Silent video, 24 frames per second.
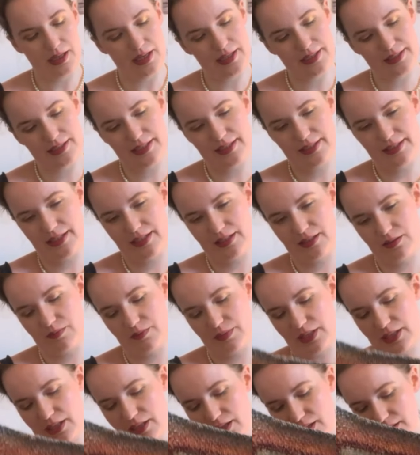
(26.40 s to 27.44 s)
as I said in
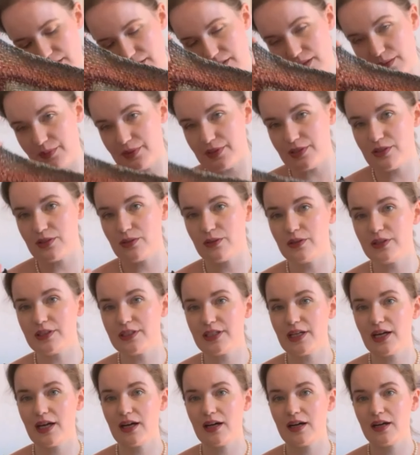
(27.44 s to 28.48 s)
my last
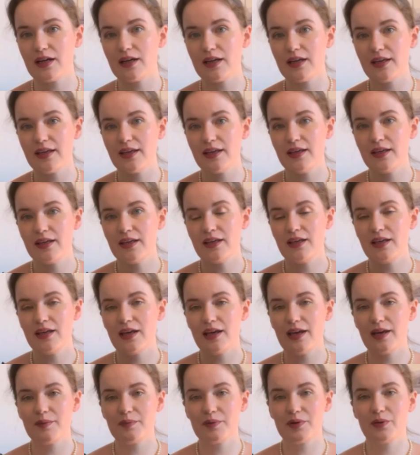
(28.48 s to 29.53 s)
episode, I
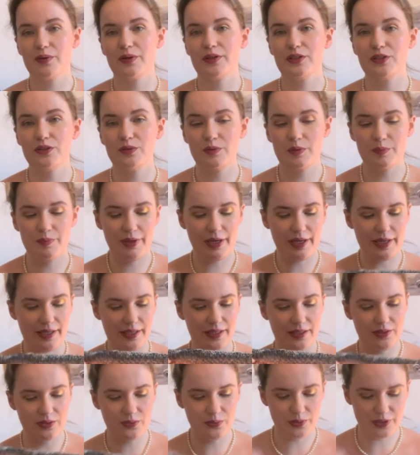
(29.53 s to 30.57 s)
am going to be
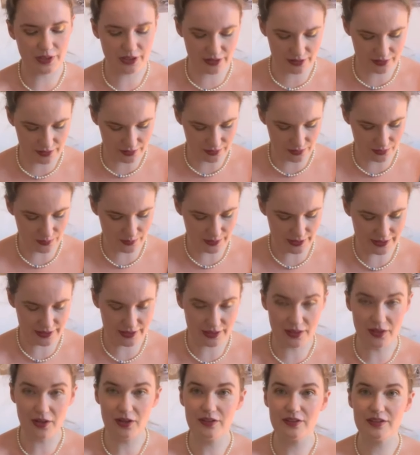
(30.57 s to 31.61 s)
buying new yarn quite
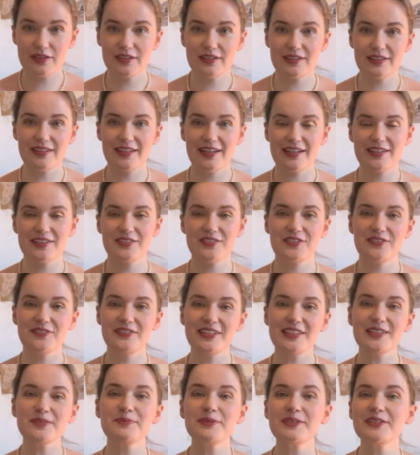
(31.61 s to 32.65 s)
a lot the next few
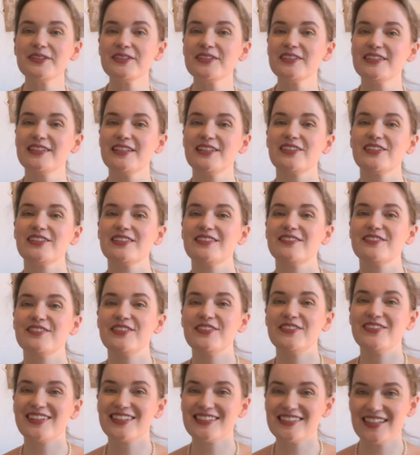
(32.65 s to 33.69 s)
weeks because there's a
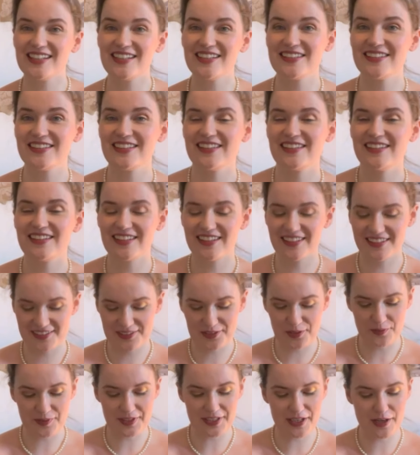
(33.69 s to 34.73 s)
few exciting things
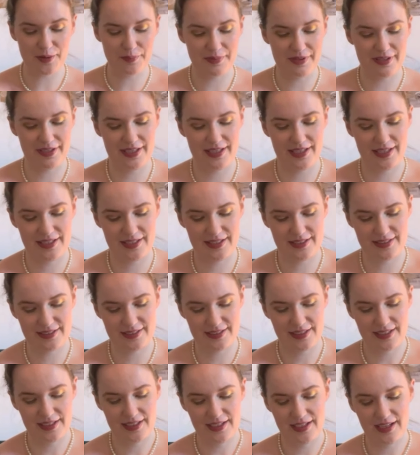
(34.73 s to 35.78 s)
coming up and
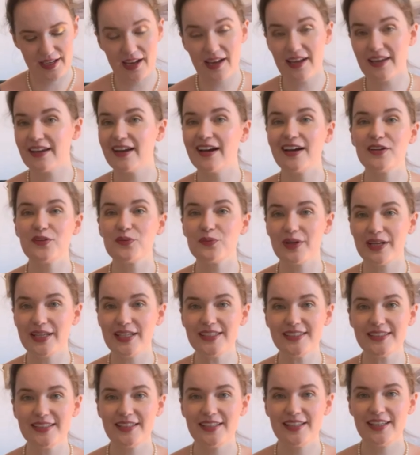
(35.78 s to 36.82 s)
I can't
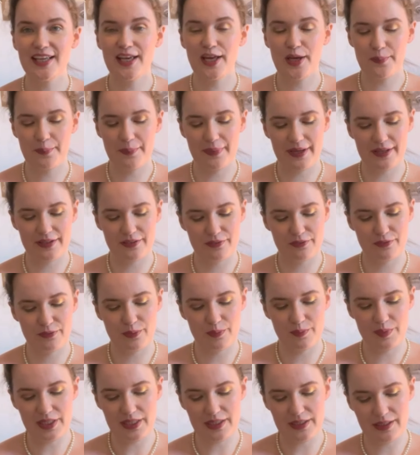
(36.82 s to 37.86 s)
wait. But for
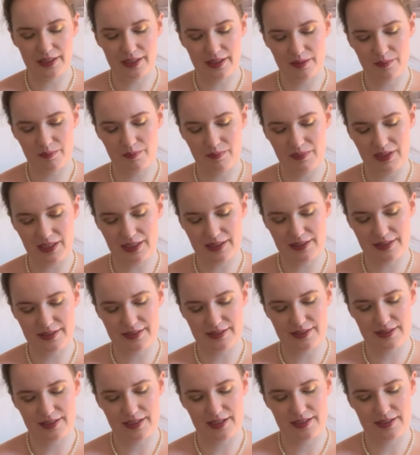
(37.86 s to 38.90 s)
me that
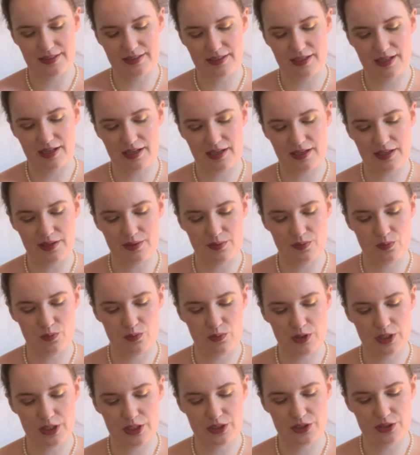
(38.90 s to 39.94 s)
means that I
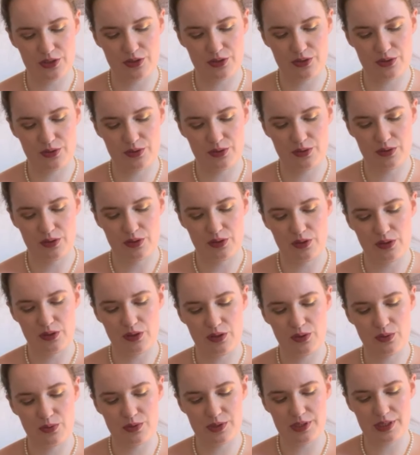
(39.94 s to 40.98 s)
want to
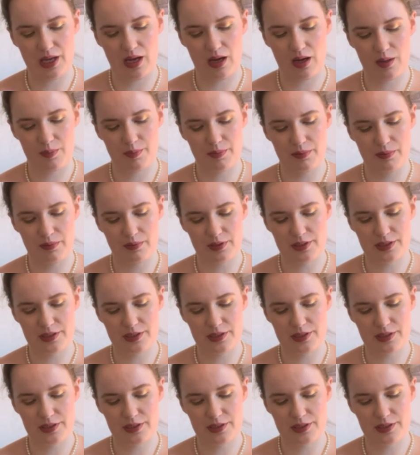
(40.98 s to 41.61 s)
use up